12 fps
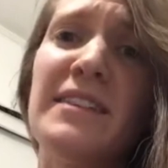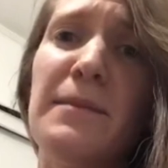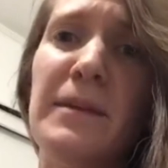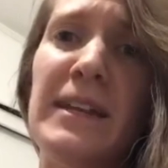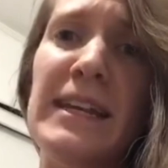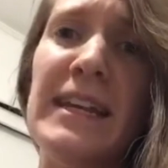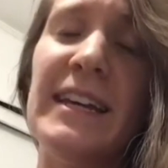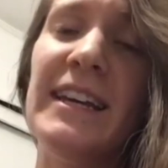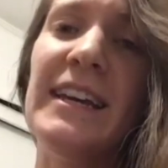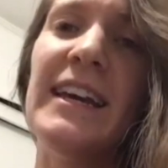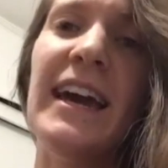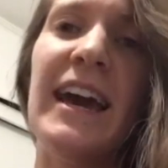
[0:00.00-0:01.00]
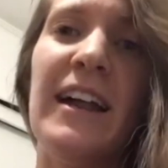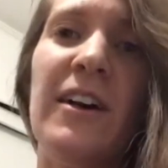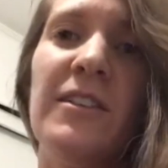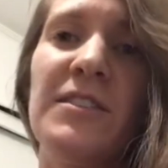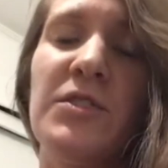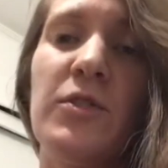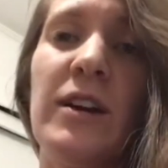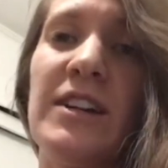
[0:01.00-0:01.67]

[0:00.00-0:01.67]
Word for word: somebody at a health store,